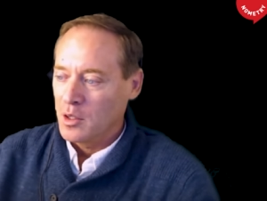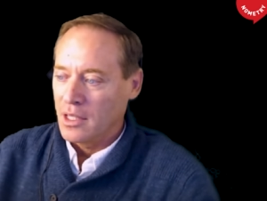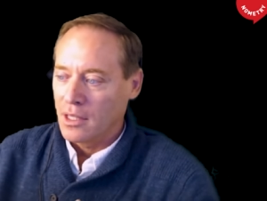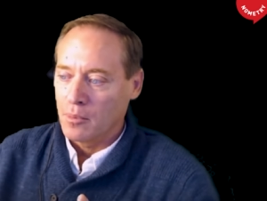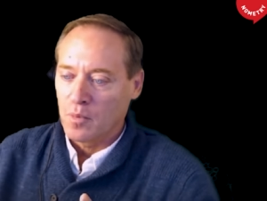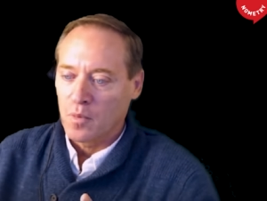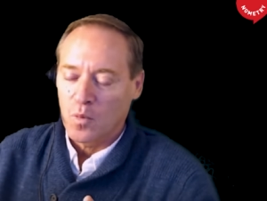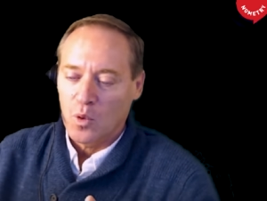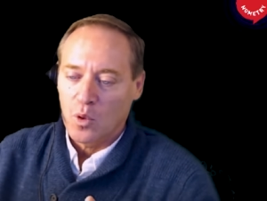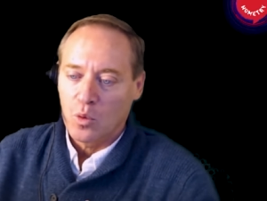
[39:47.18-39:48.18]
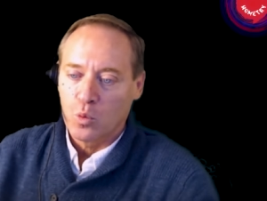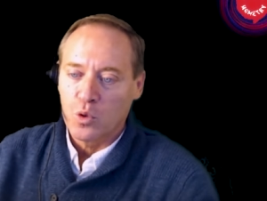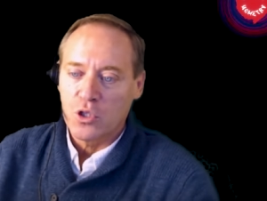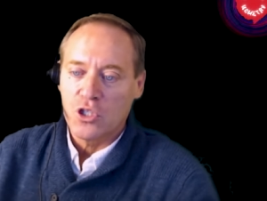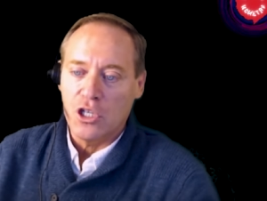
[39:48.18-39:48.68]
um,
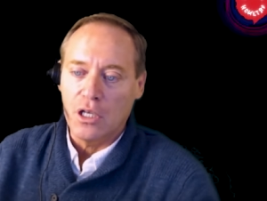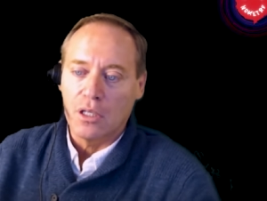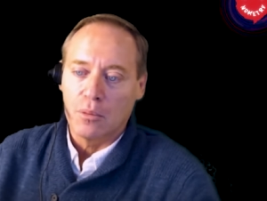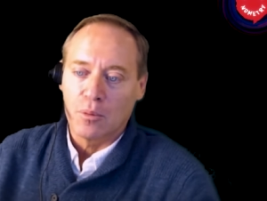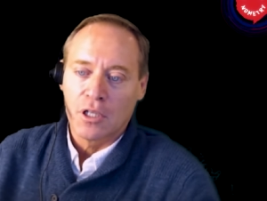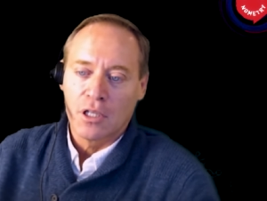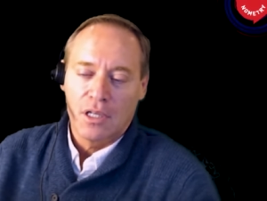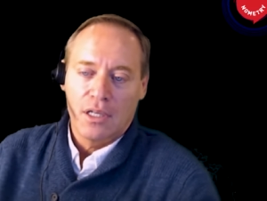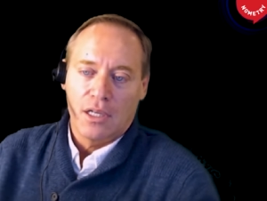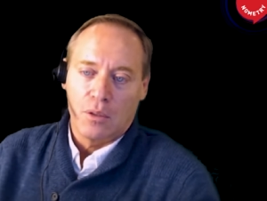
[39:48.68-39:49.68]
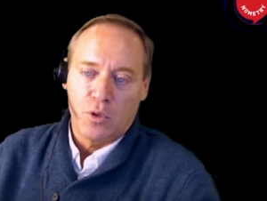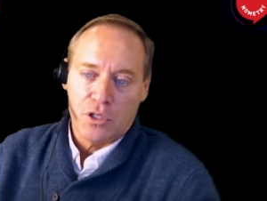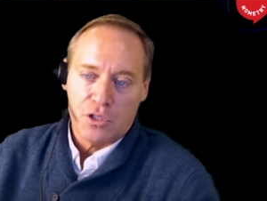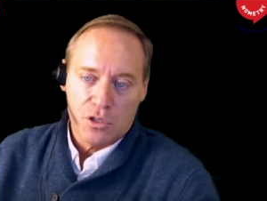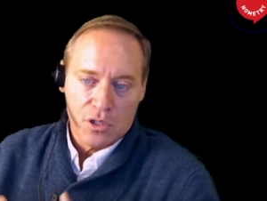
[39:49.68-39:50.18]
regime in
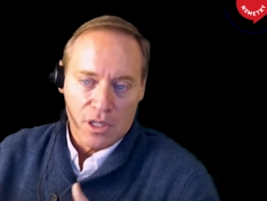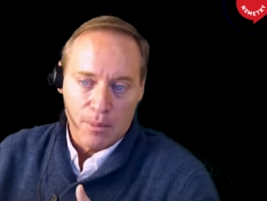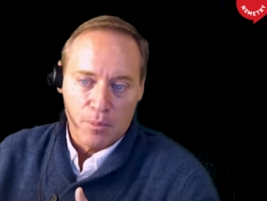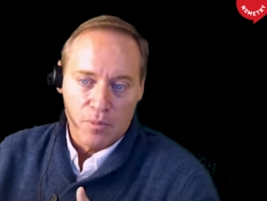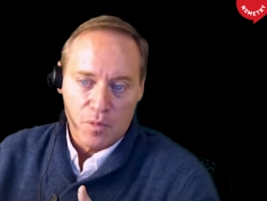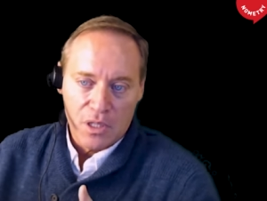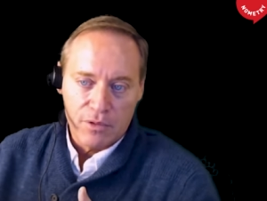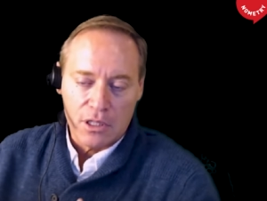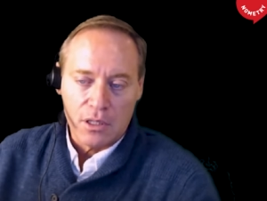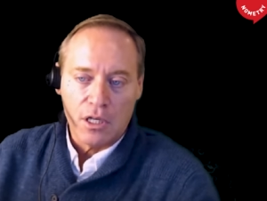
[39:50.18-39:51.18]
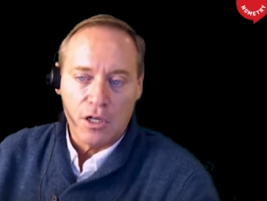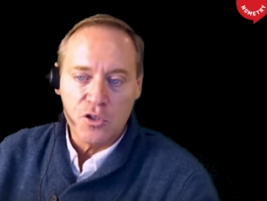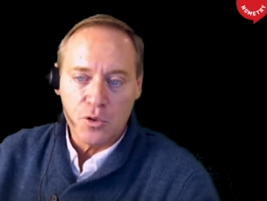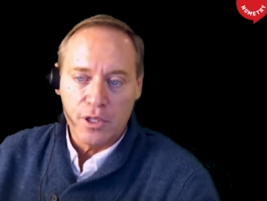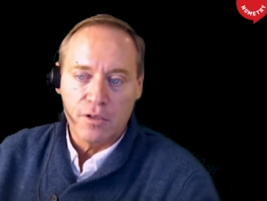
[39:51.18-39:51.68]
which I'm given the
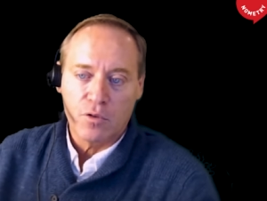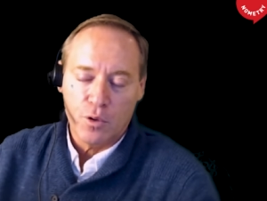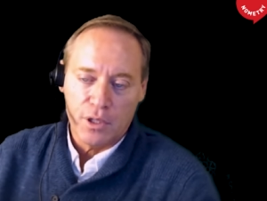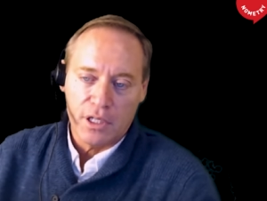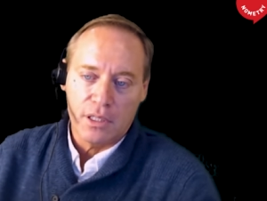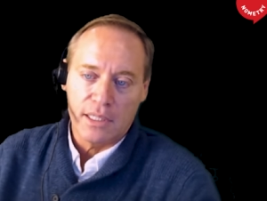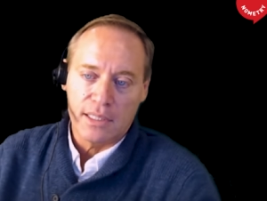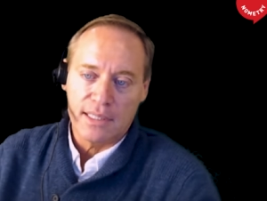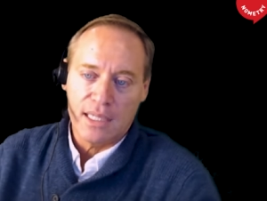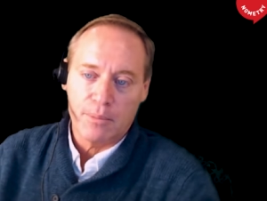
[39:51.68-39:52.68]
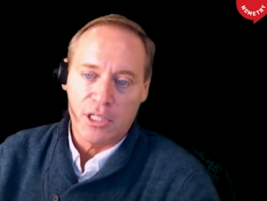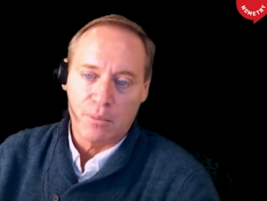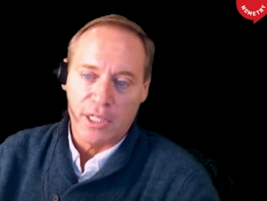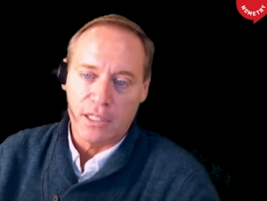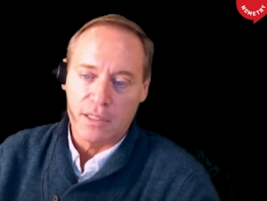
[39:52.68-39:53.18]
luxury of critically examining
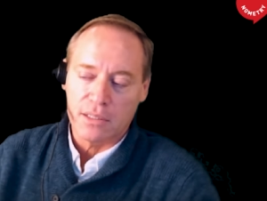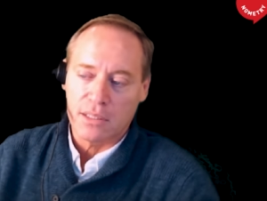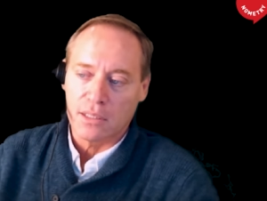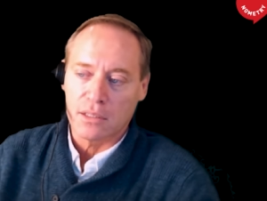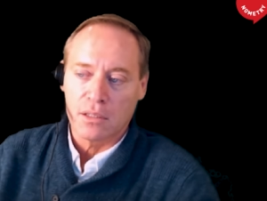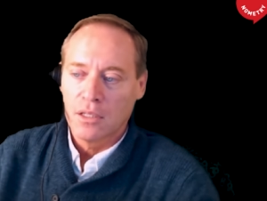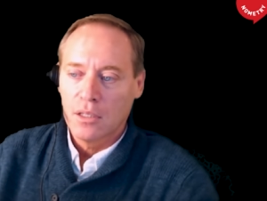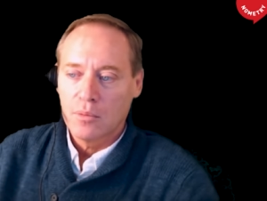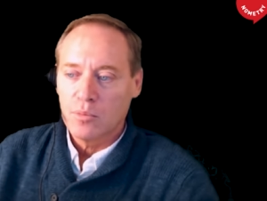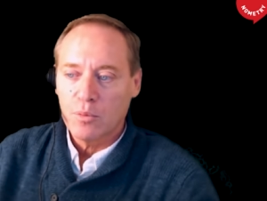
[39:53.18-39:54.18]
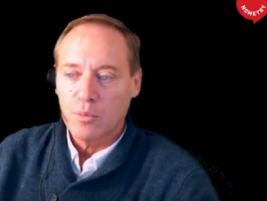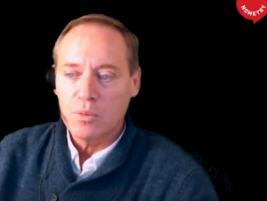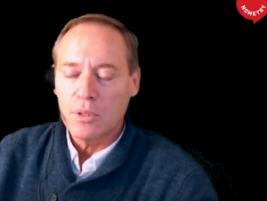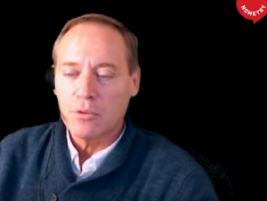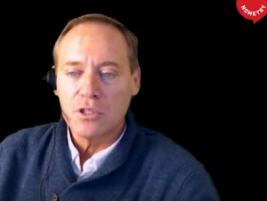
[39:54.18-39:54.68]
many of these things. But
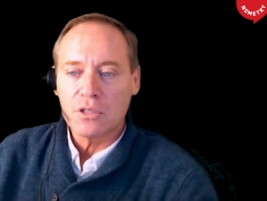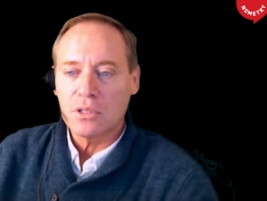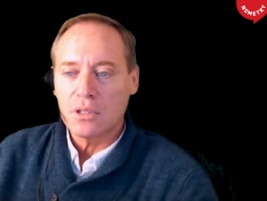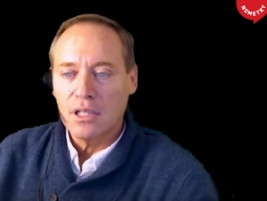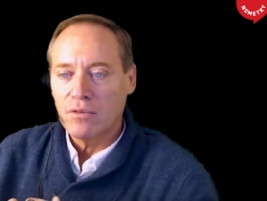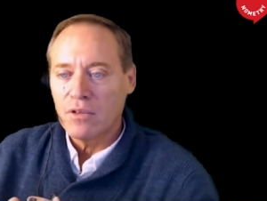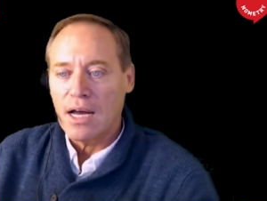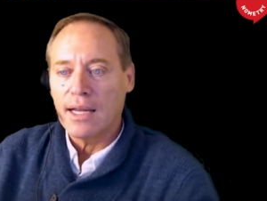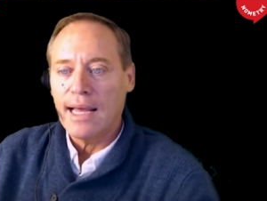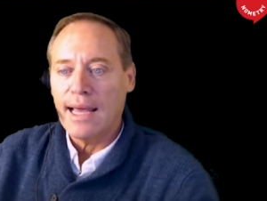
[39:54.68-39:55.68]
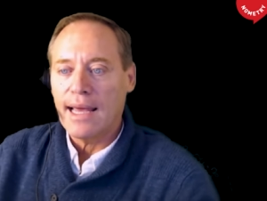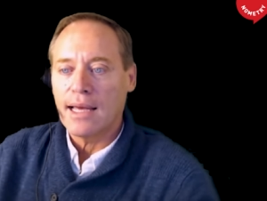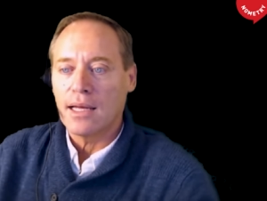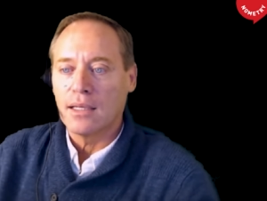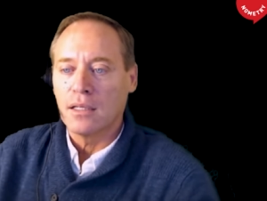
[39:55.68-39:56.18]
most people just have not
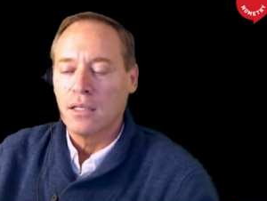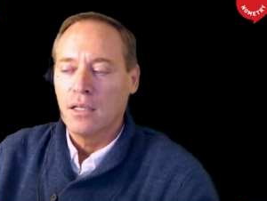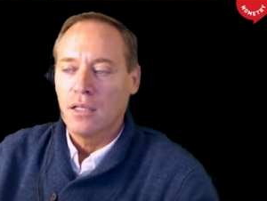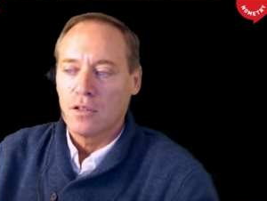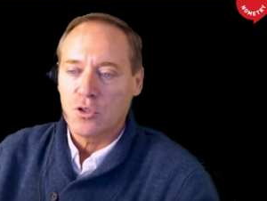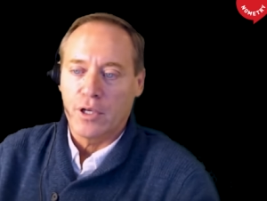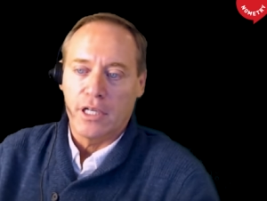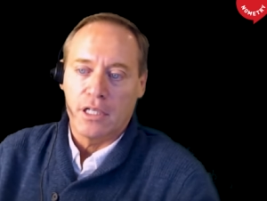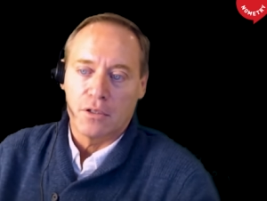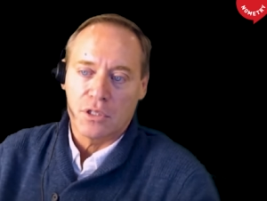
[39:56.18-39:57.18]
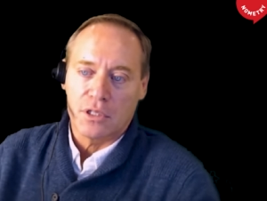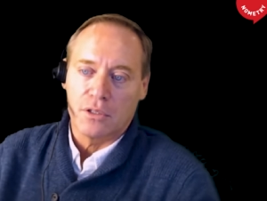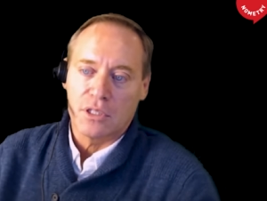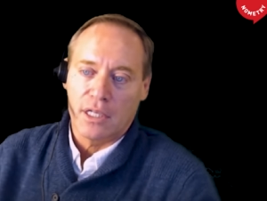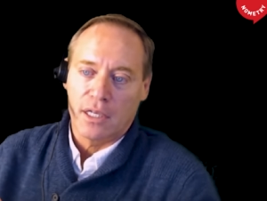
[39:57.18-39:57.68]
had the training or
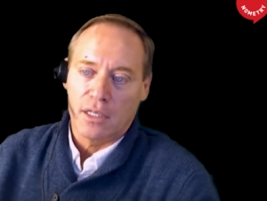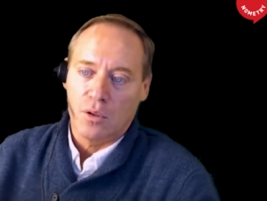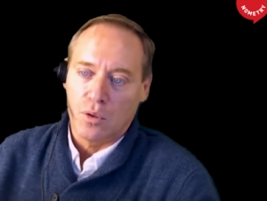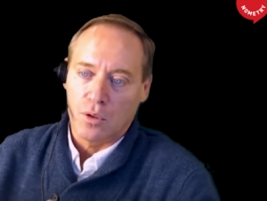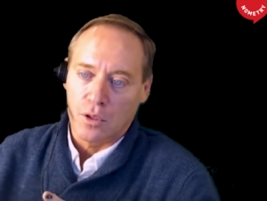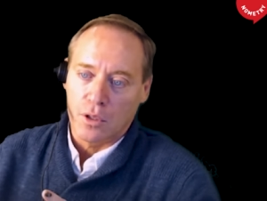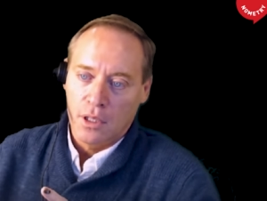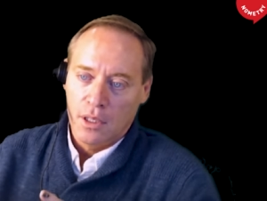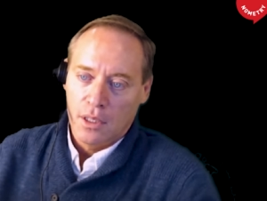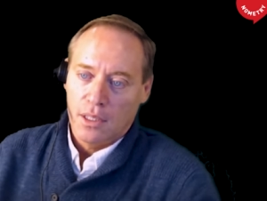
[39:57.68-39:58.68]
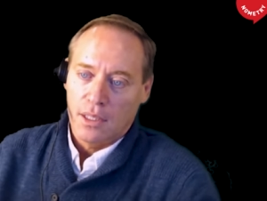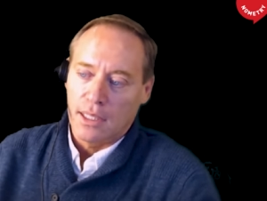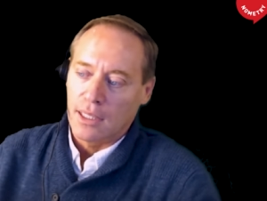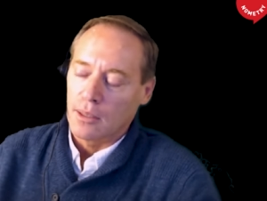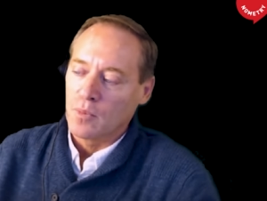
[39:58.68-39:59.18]
skill set or
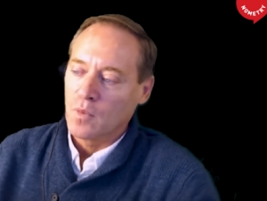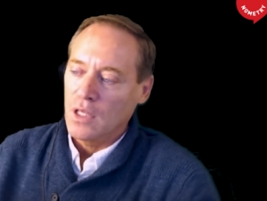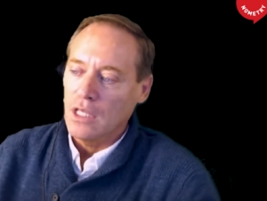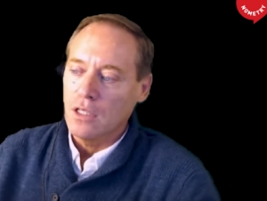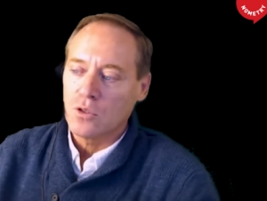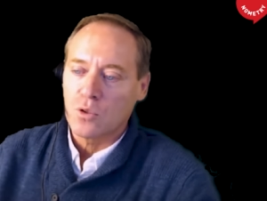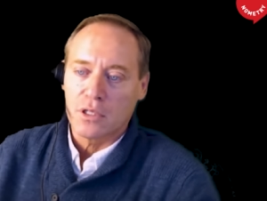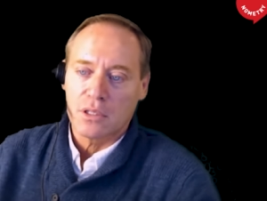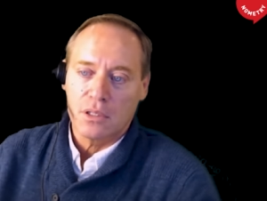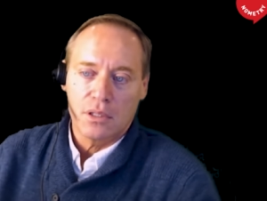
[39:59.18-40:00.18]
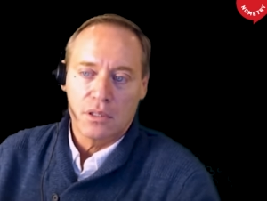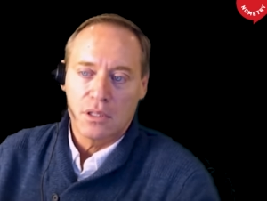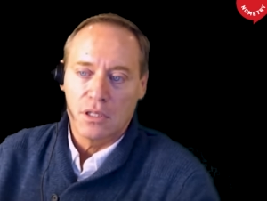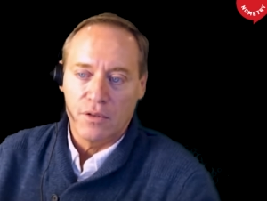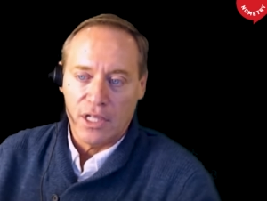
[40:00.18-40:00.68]
um, interest
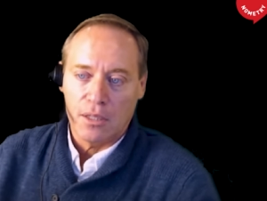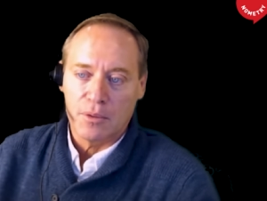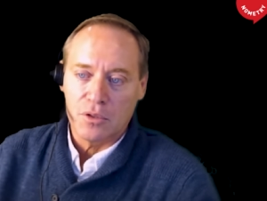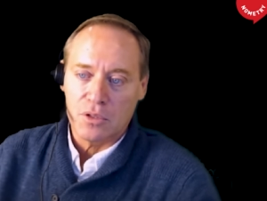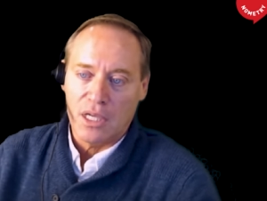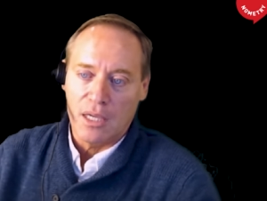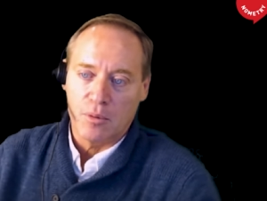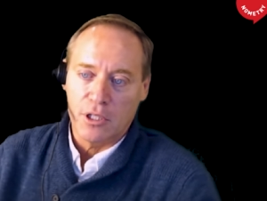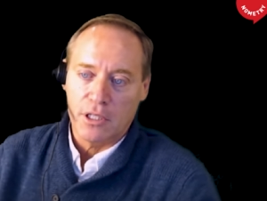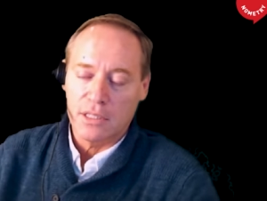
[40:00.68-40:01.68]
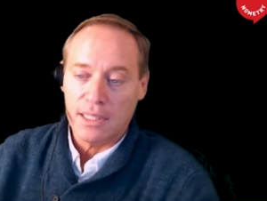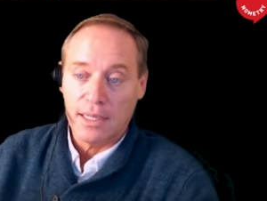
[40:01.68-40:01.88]
to develop those capabilities.